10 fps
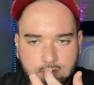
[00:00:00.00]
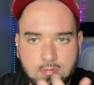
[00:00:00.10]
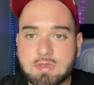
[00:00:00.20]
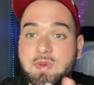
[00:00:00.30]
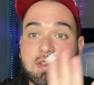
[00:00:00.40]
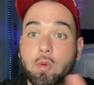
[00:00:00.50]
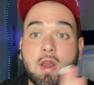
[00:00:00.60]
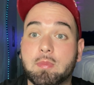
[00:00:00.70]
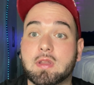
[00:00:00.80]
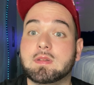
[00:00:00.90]
Smells like
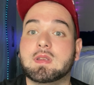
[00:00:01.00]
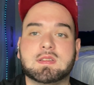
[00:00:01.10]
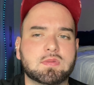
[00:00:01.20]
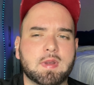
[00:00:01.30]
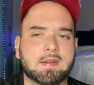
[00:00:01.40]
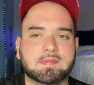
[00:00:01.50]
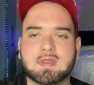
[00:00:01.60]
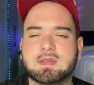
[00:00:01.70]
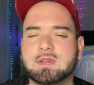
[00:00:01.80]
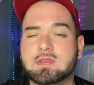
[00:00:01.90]
watermelon, I swear.
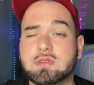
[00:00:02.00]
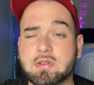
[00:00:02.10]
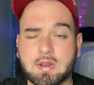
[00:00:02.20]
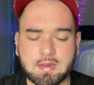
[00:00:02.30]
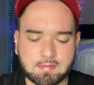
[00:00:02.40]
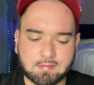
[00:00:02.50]
It smells so good.